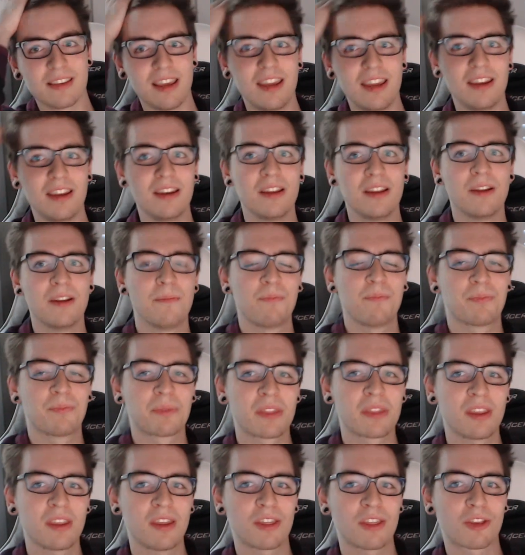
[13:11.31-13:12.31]
And
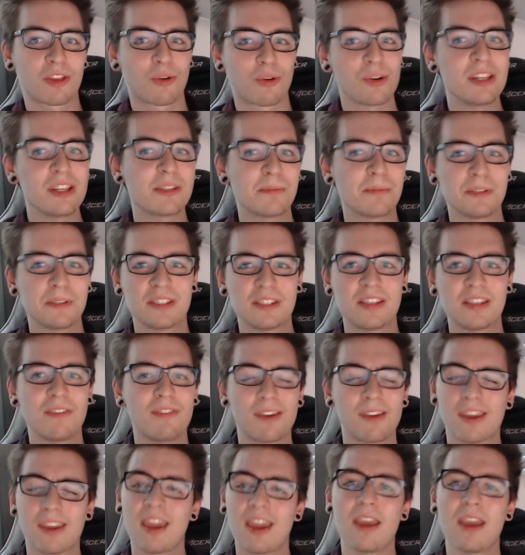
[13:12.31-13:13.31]
3
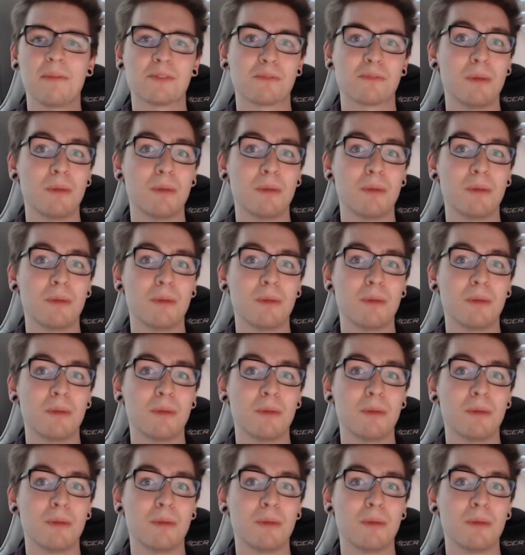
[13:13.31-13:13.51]
specific games.